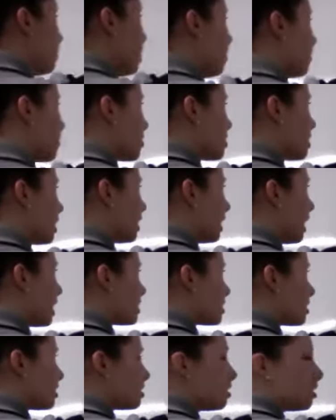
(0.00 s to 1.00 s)
First thing it
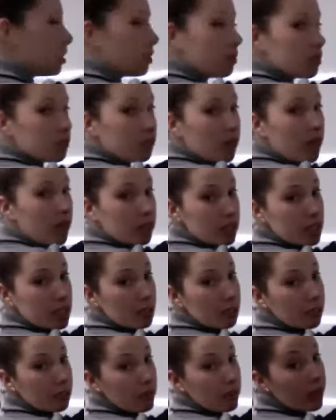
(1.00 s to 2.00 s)
asked us to do is find the
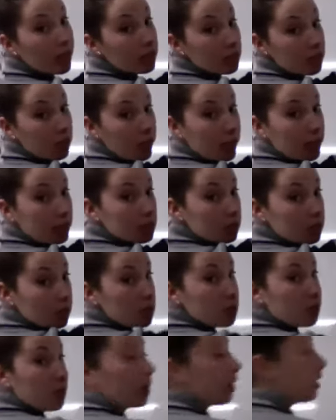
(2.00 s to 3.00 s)
sum of our x squareds,
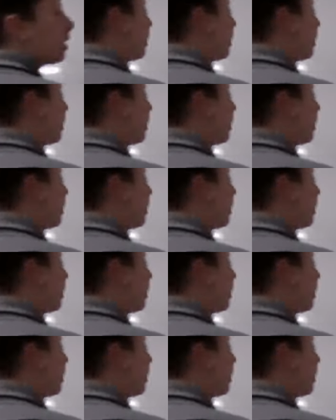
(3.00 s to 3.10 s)
which we already